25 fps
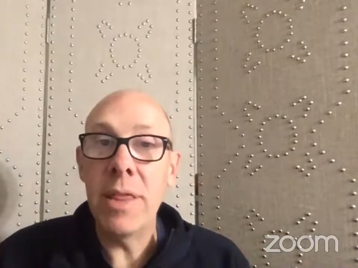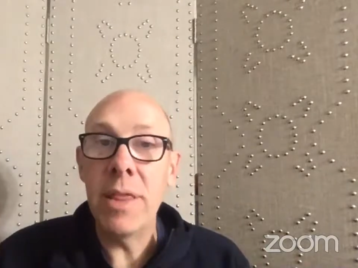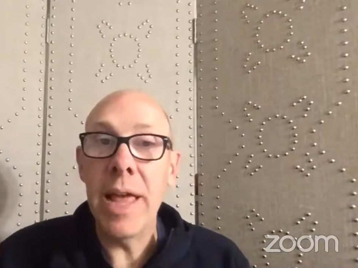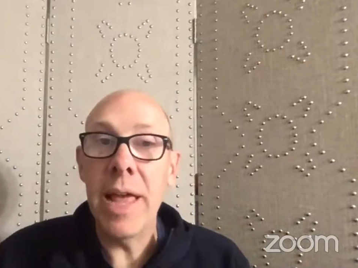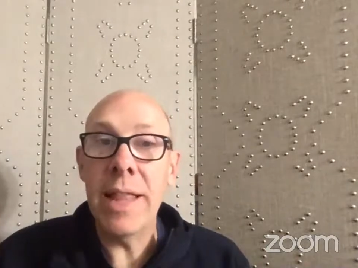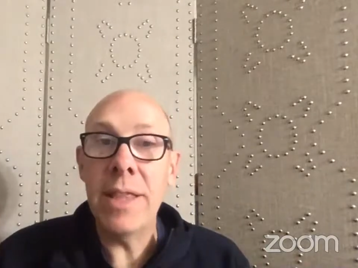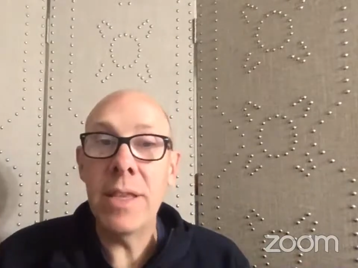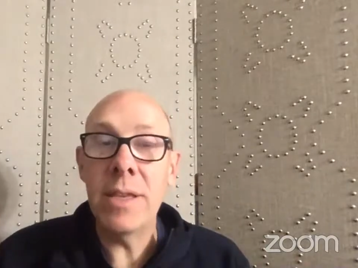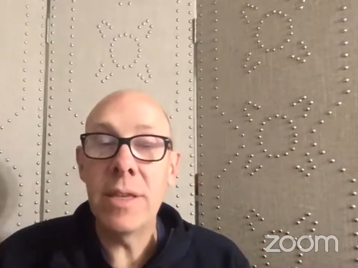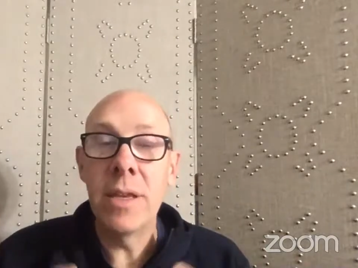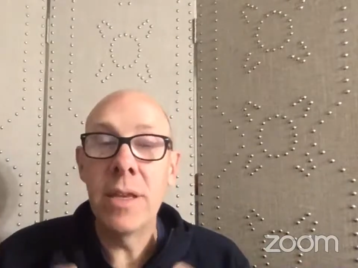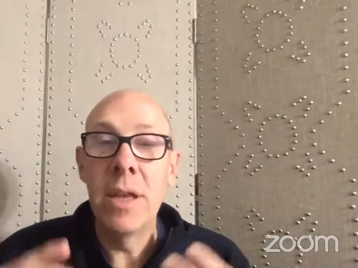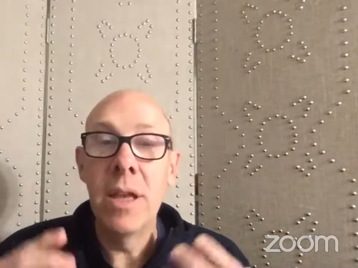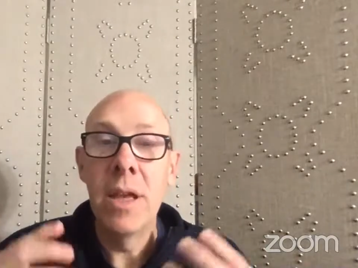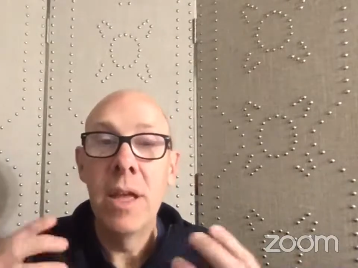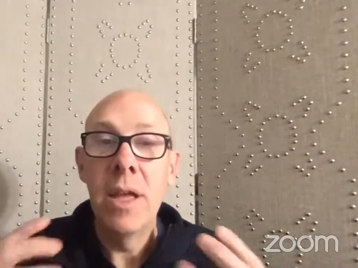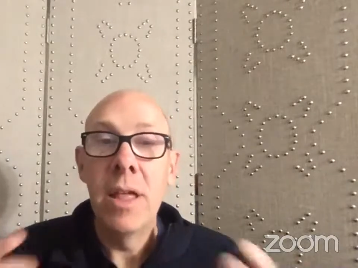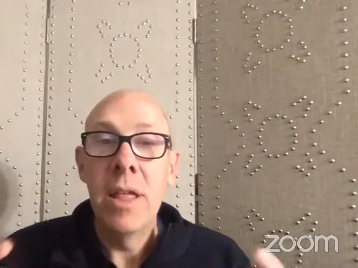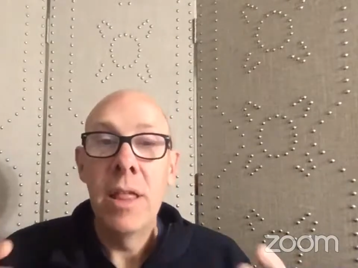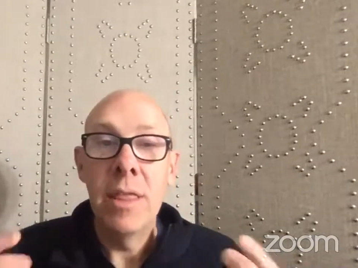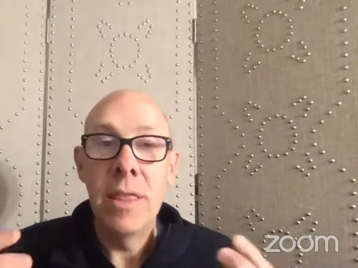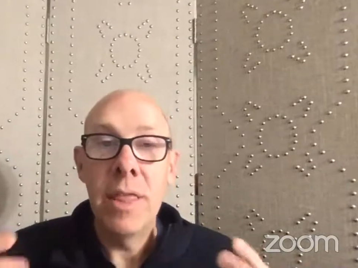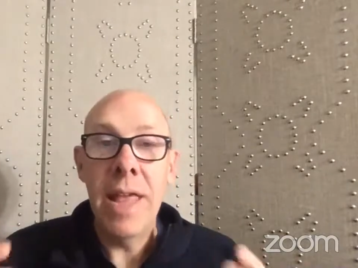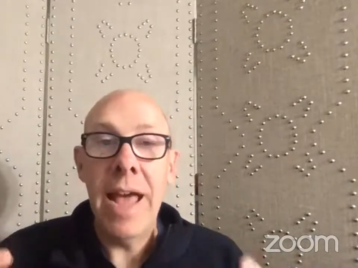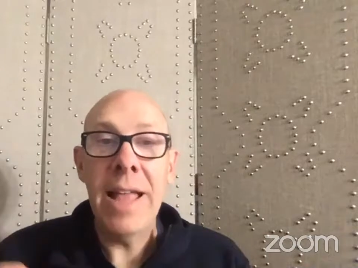That's
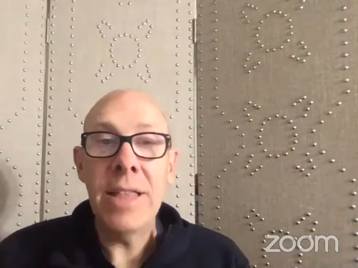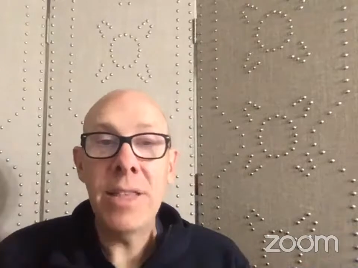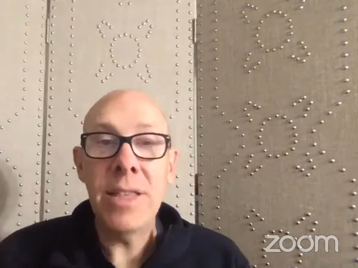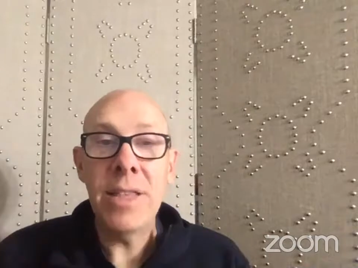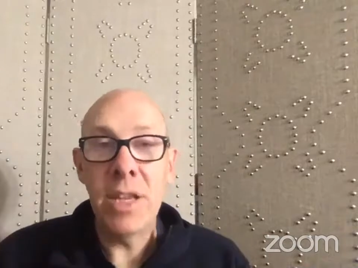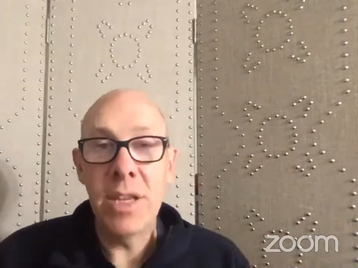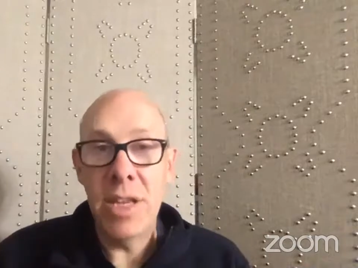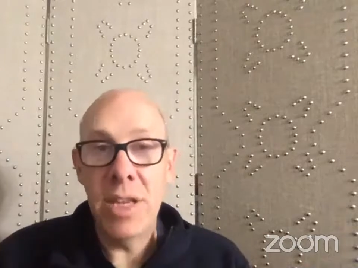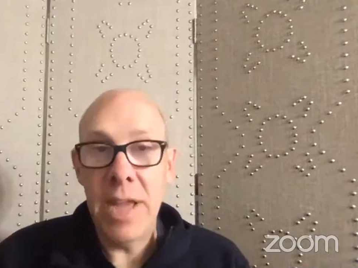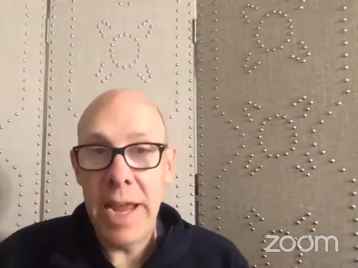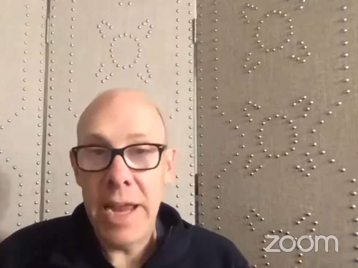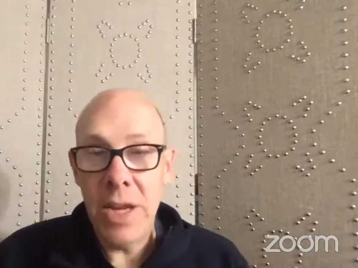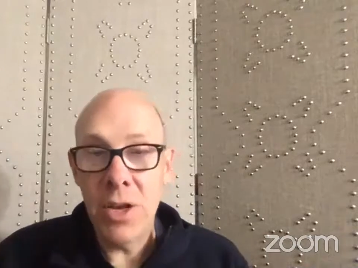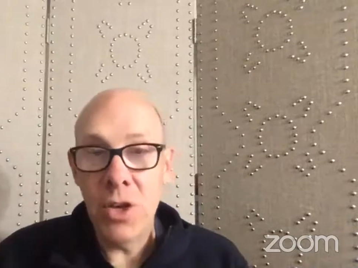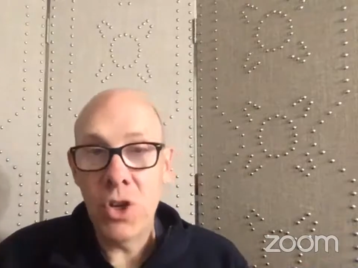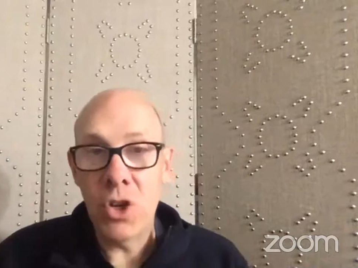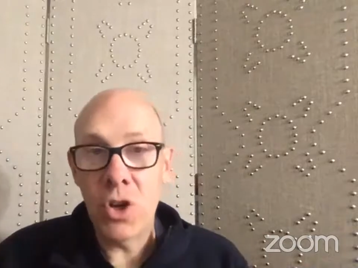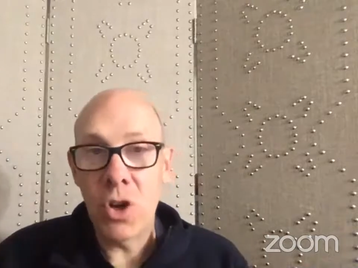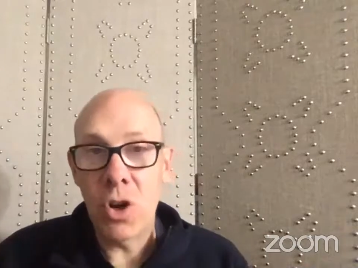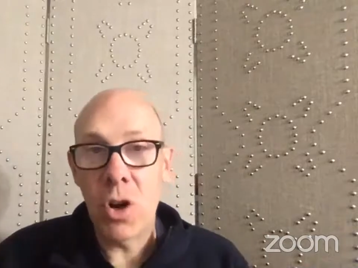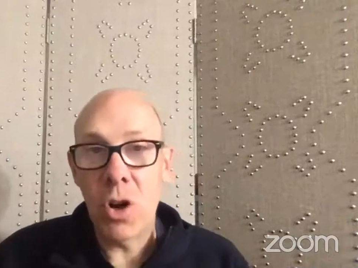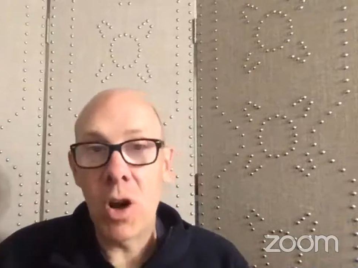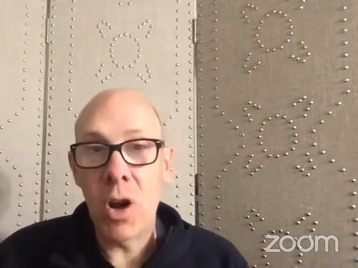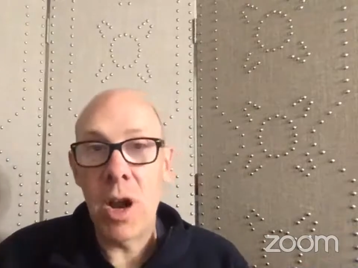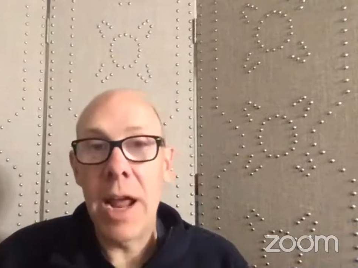a
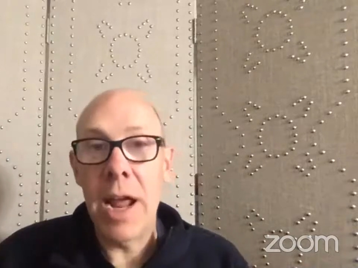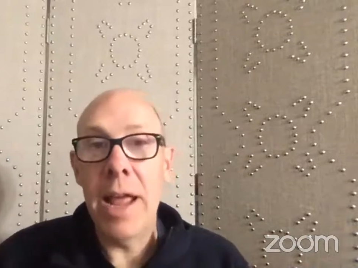danger.